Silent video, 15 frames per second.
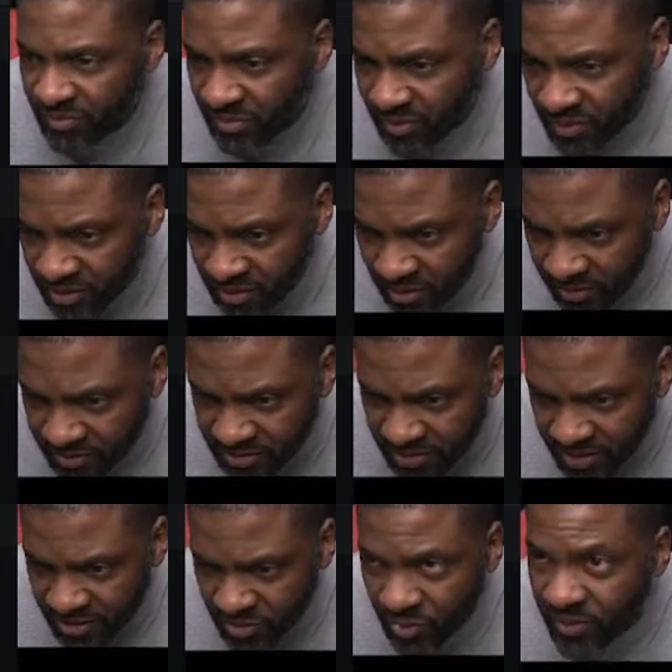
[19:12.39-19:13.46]
The
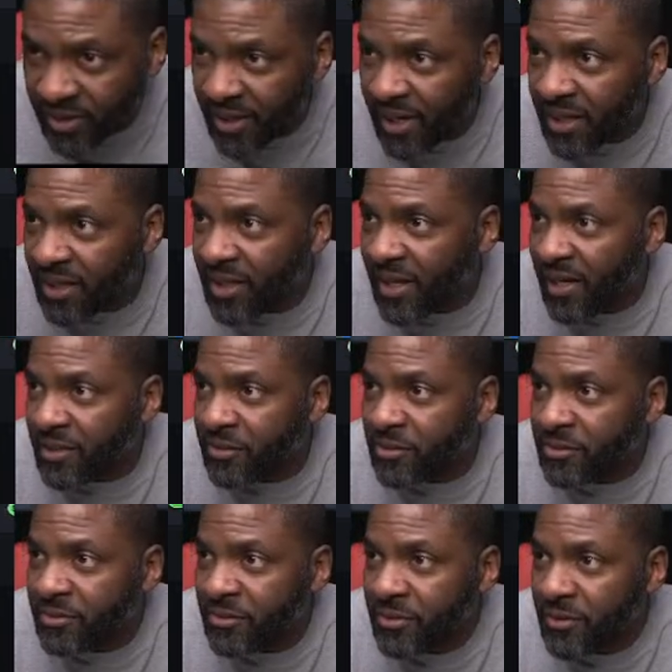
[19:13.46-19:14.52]
1328
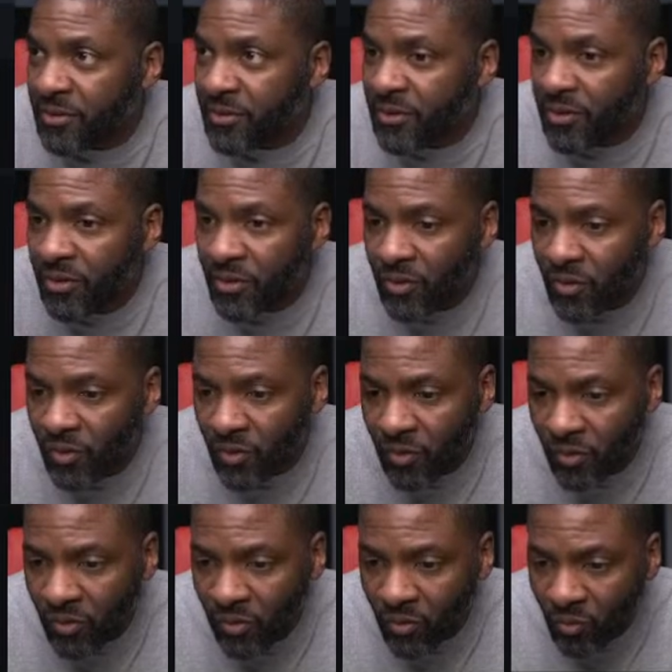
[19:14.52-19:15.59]
candle
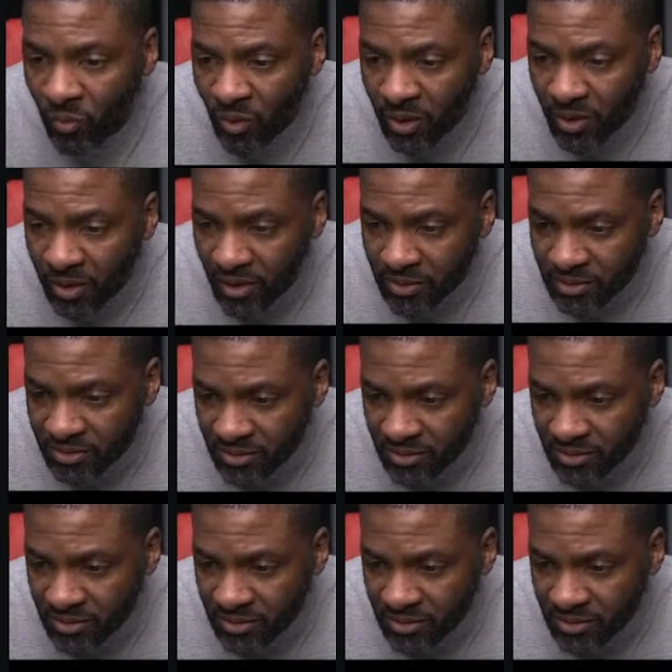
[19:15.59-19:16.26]
was